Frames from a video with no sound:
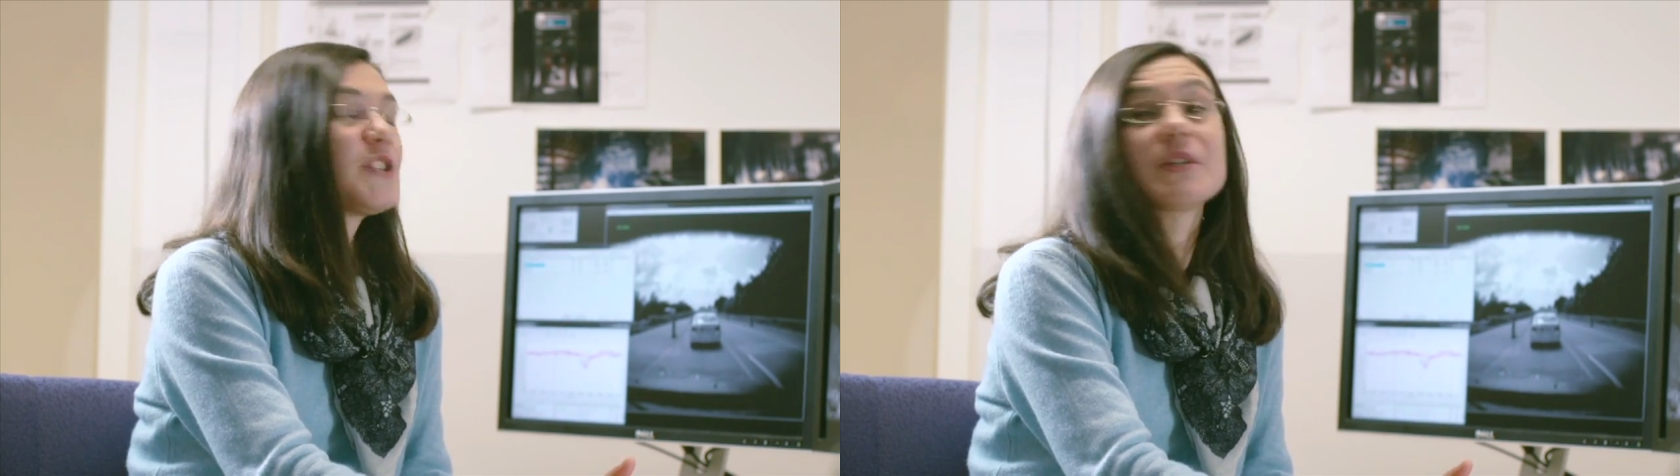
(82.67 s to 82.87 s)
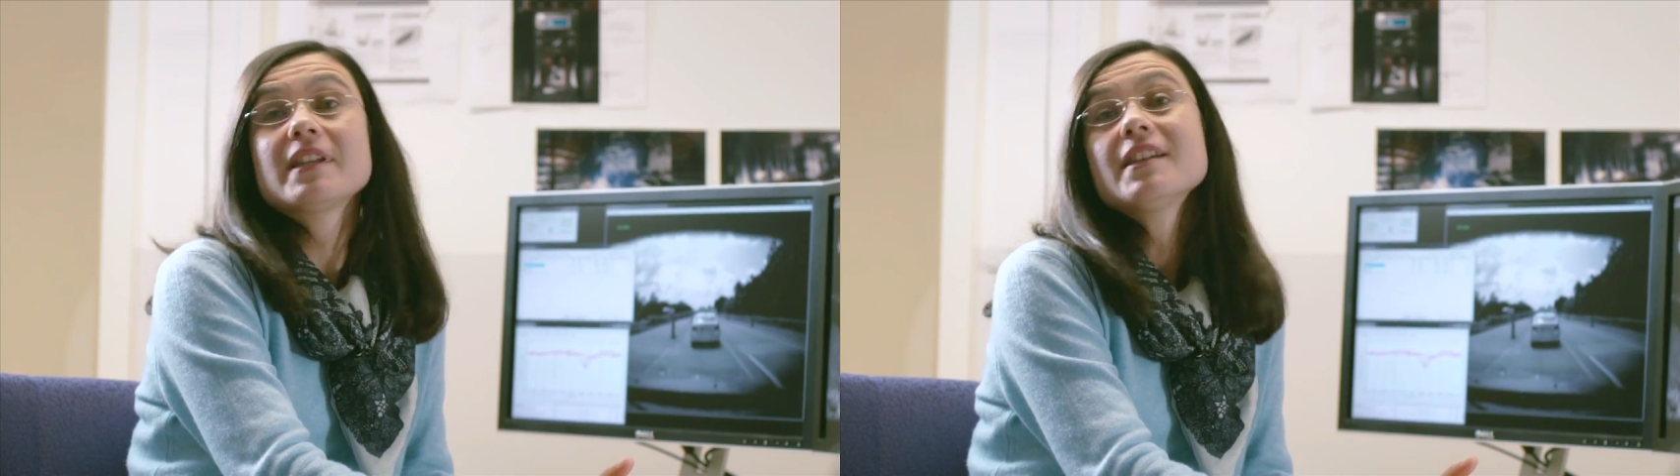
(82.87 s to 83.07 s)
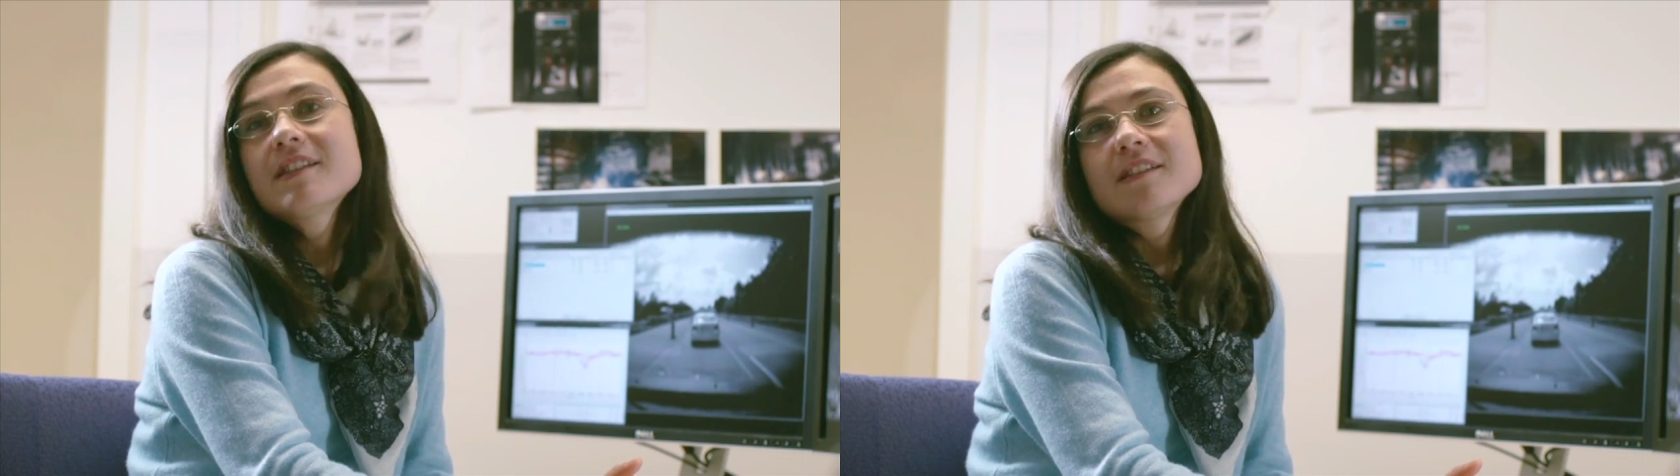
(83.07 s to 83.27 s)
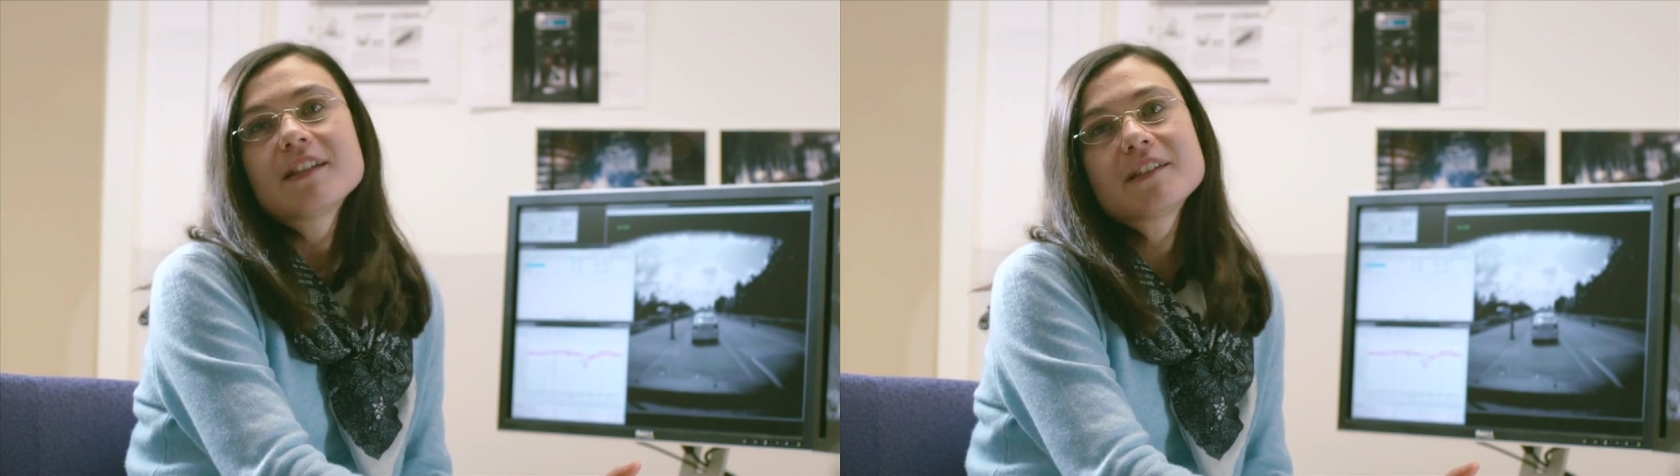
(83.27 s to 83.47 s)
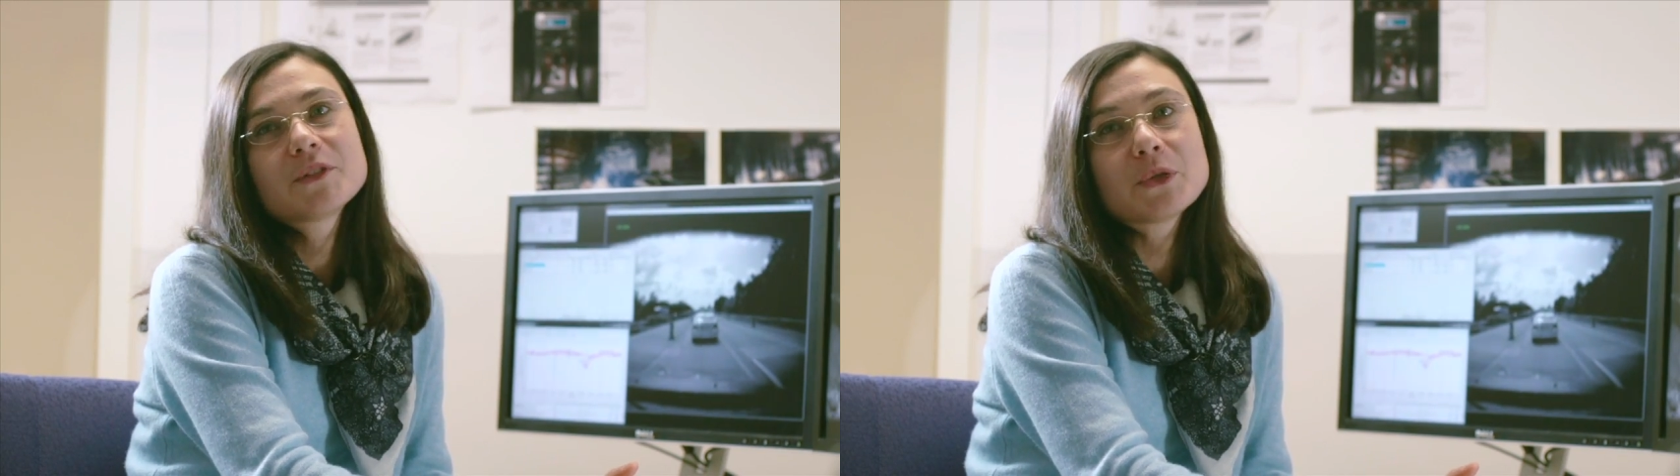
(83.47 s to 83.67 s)
just
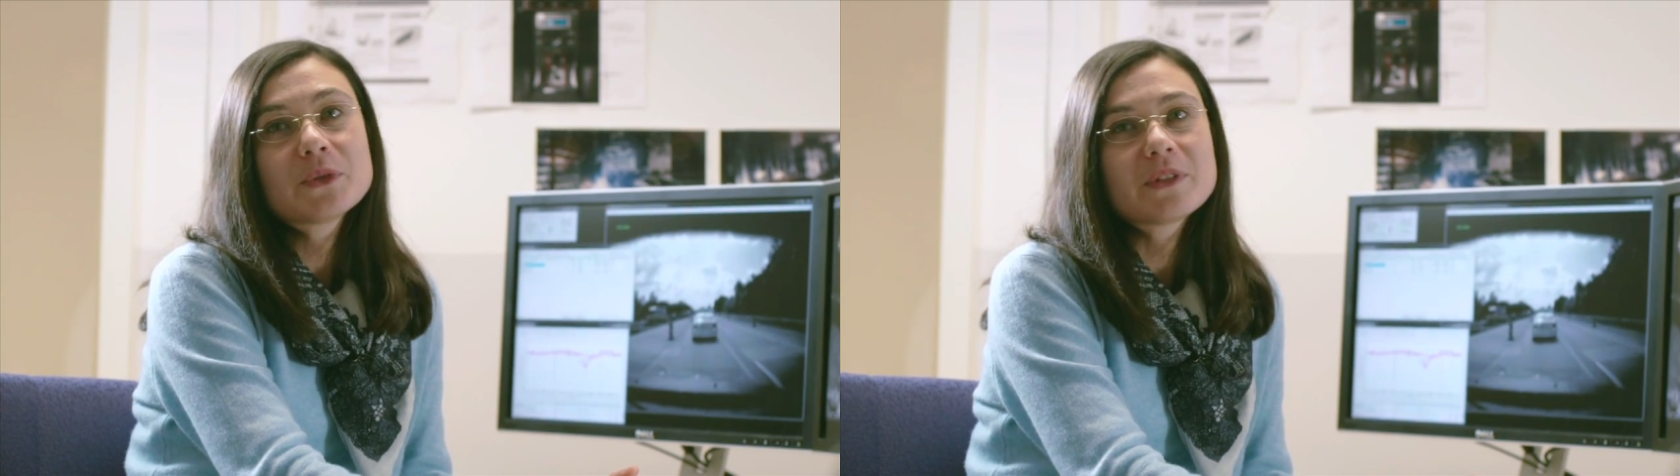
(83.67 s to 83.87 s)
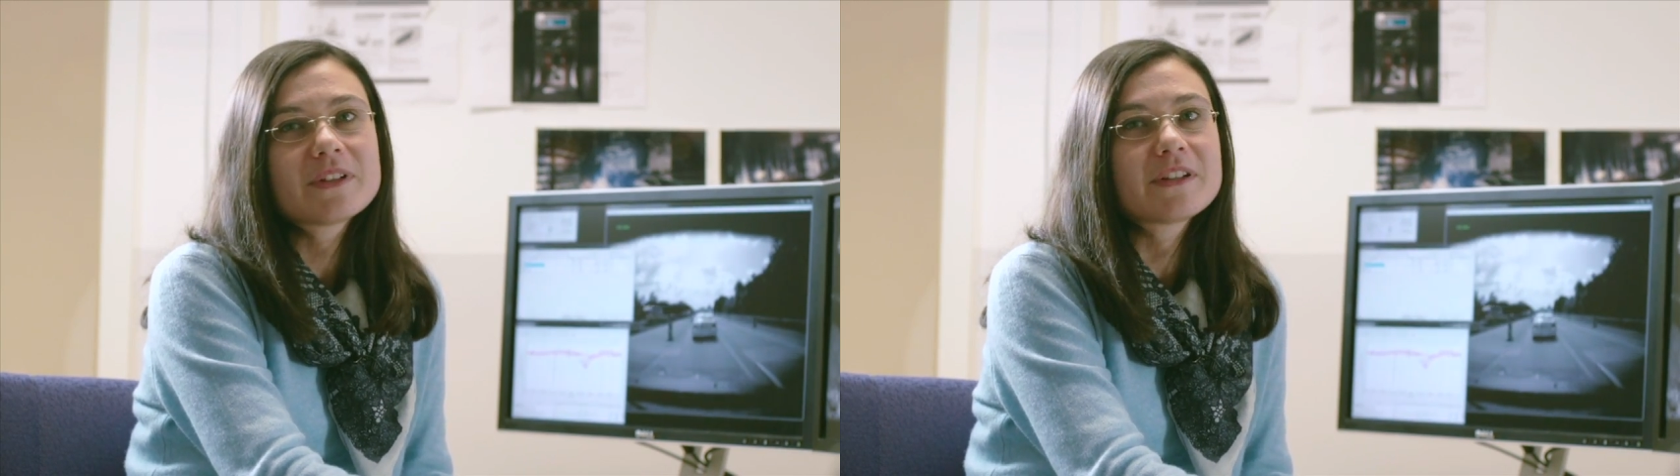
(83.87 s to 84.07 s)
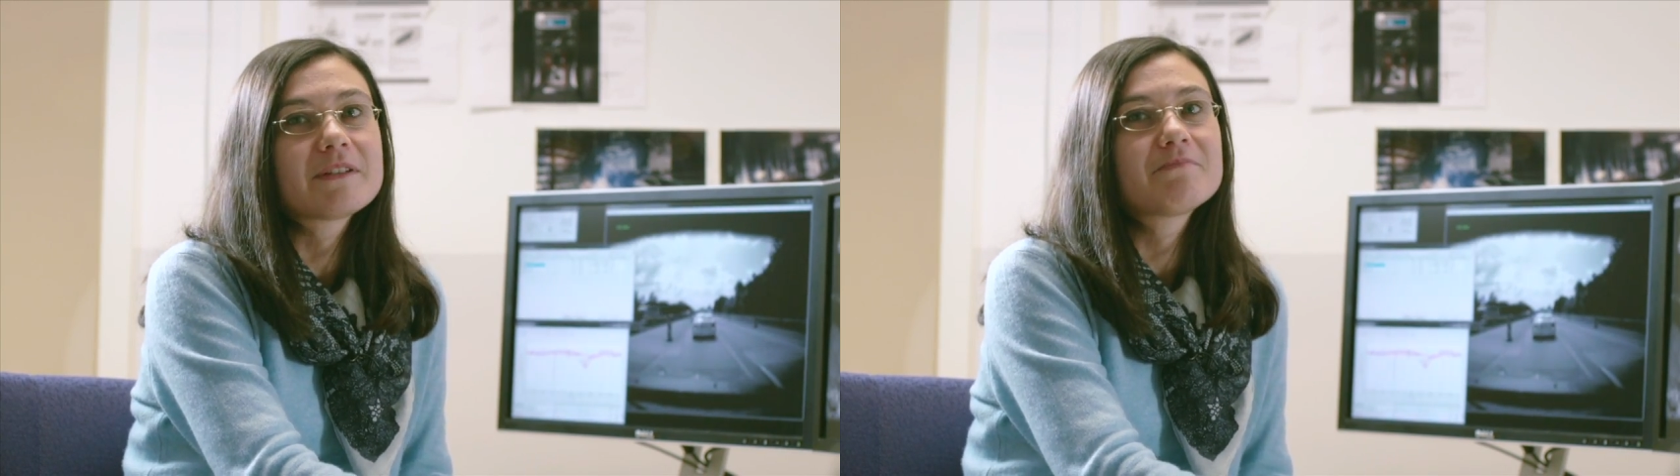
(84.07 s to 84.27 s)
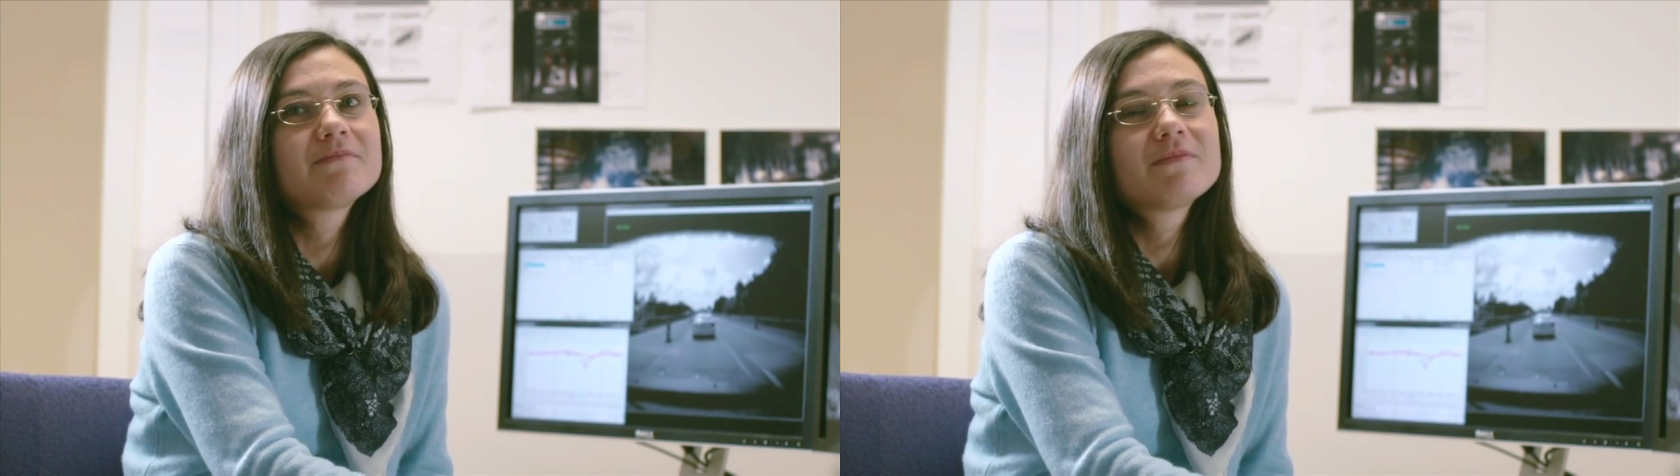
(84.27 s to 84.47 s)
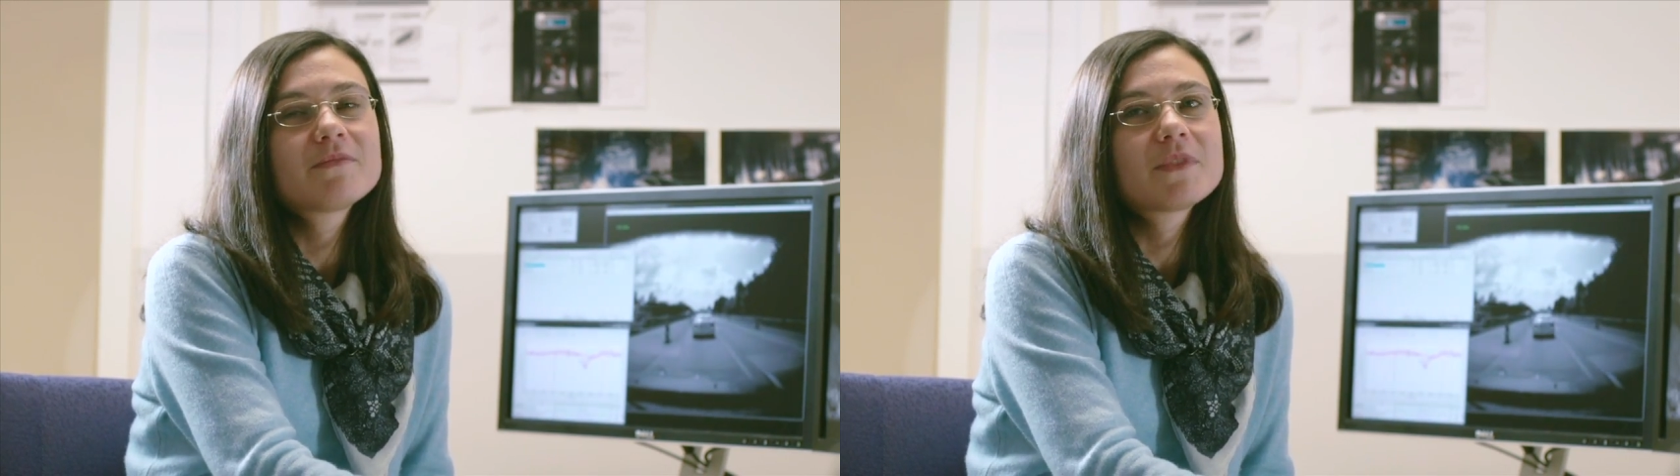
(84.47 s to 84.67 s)
incident, not um,